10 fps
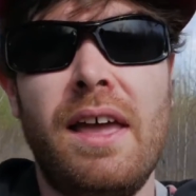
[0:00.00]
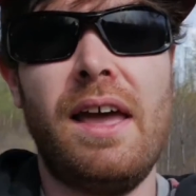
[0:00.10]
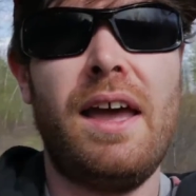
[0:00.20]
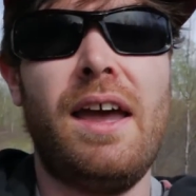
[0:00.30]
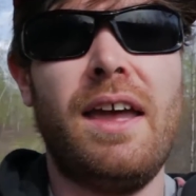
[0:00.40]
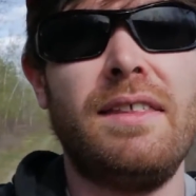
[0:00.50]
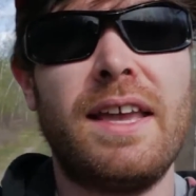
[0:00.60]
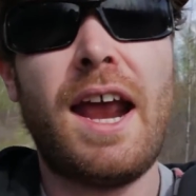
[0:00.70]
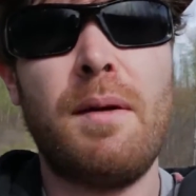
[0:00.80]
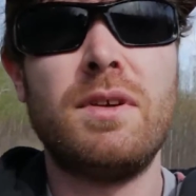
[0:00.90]
and the
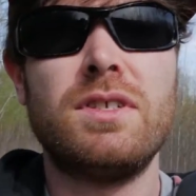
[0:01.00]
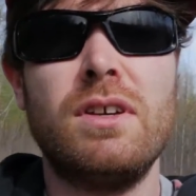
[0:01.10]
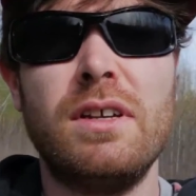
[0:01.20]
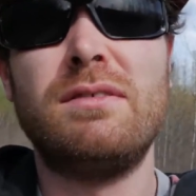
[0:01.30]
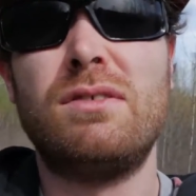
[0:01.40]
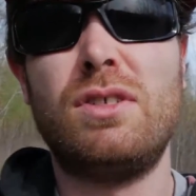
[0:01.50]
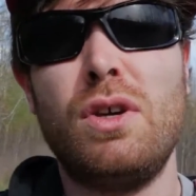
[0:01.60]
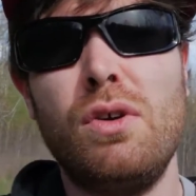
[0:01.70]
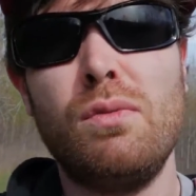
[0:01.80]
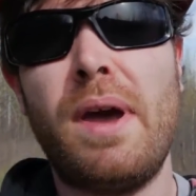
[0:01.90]
camera's good
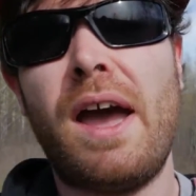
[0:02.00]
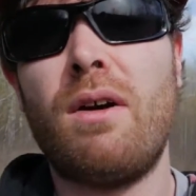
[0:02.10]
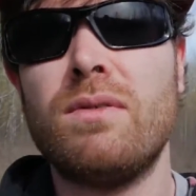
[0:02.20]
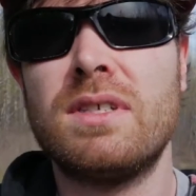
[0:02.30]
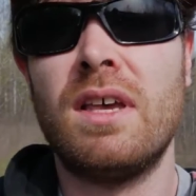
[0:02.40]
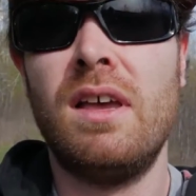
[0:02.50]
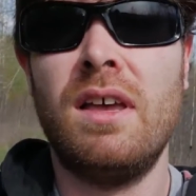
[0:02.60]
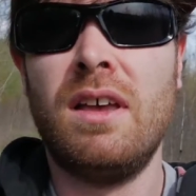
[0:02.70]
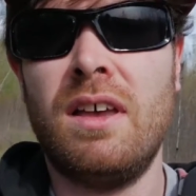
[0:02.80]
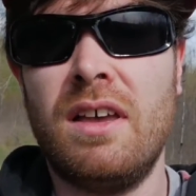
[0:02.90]
2 pounds.
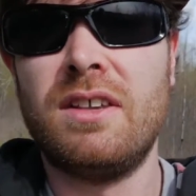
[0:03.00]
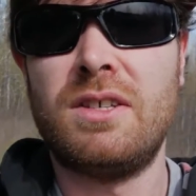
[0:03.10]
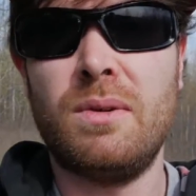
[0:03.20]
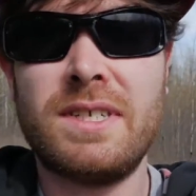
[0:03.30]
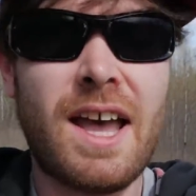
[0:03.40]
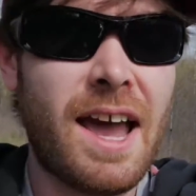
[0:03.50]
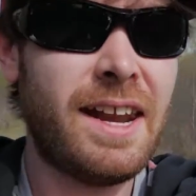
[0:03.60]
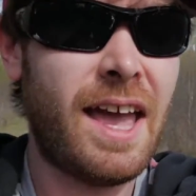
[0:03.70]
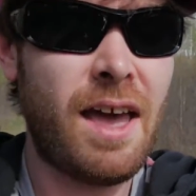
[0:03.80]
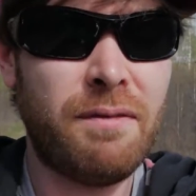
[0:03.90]
So it's kind
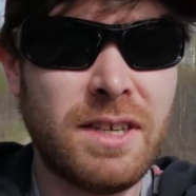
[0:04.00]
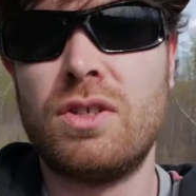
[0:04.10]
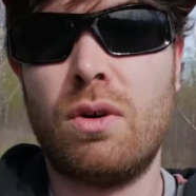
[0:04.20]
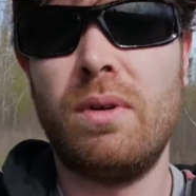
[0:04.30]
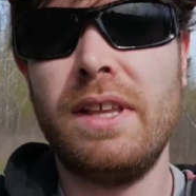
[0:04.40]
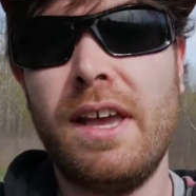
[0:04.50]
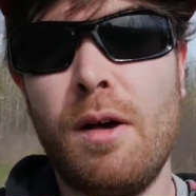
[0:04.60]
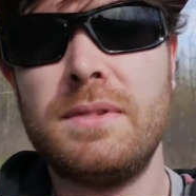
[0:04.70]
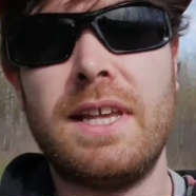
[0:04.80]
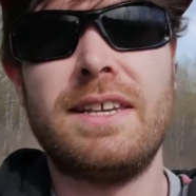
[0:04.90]
of heavy, so it really
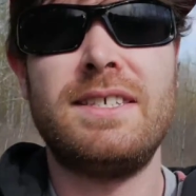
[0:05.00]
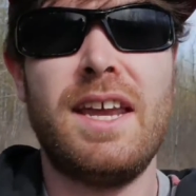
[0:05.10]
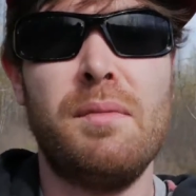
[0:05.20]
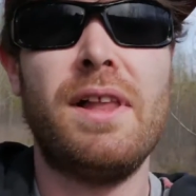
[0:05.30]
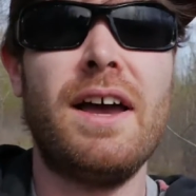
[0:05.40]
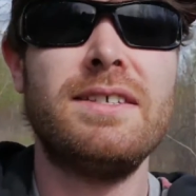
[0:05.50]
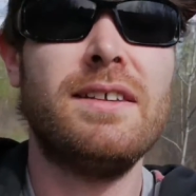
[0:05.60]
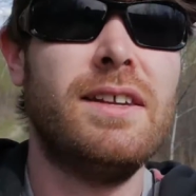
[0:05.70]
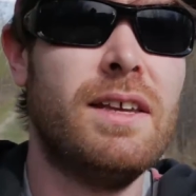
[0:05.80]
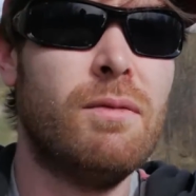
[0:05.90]
helps like stabilize
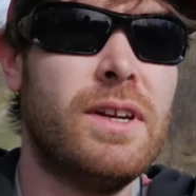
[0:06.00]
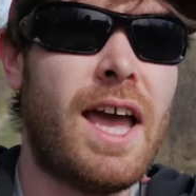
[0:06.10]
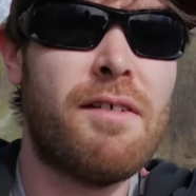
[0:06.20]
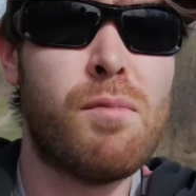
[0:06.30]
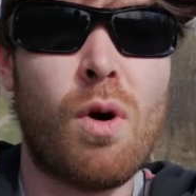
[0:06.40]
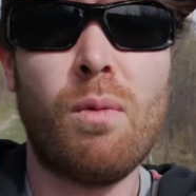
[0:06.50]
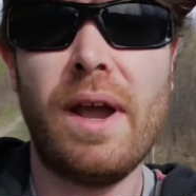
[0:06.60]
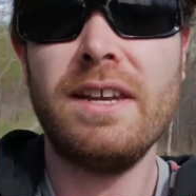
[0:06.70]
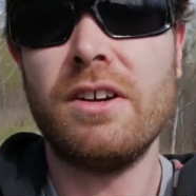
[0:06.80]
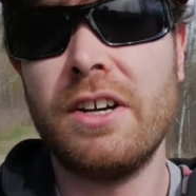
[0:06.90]
it when you have more
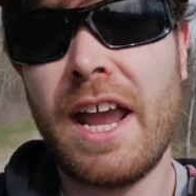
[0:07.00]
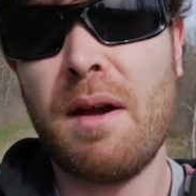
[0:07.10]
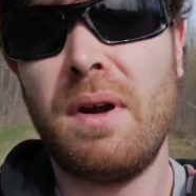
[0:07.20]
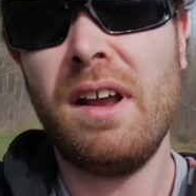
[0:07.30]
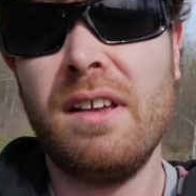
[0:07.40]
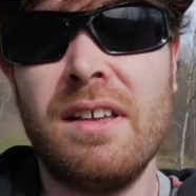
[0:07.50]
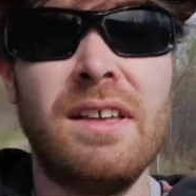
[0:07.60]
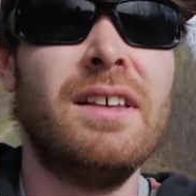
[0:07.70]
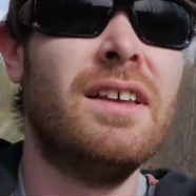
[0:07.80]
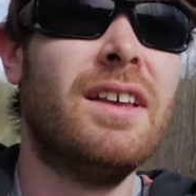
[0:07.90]
weight on your camera.
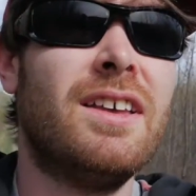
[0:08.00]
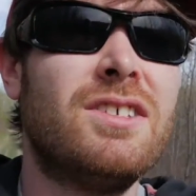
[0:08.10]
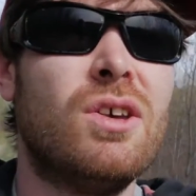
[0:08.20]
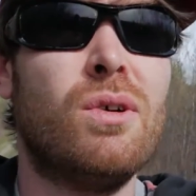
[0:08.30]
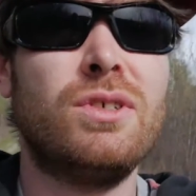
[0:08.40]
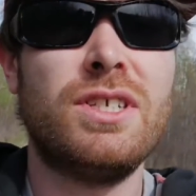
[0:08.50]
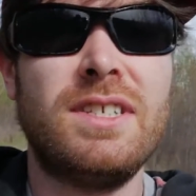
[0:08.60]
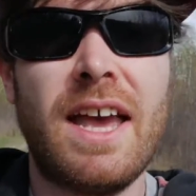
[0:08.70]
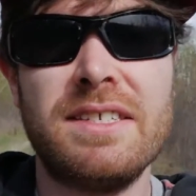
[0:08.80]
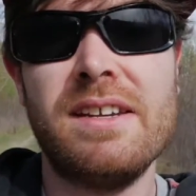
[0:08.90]
So just
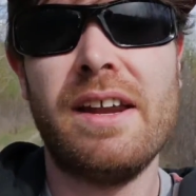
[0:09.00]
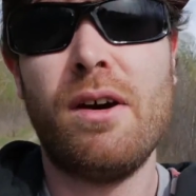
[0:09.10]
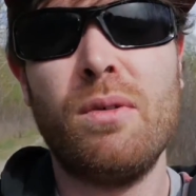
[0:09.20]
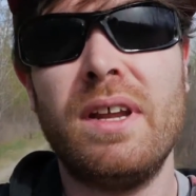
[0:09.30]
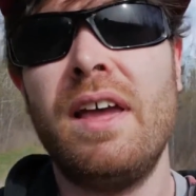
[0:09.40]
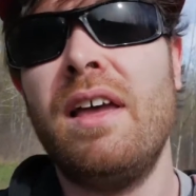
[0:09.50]
testing it out.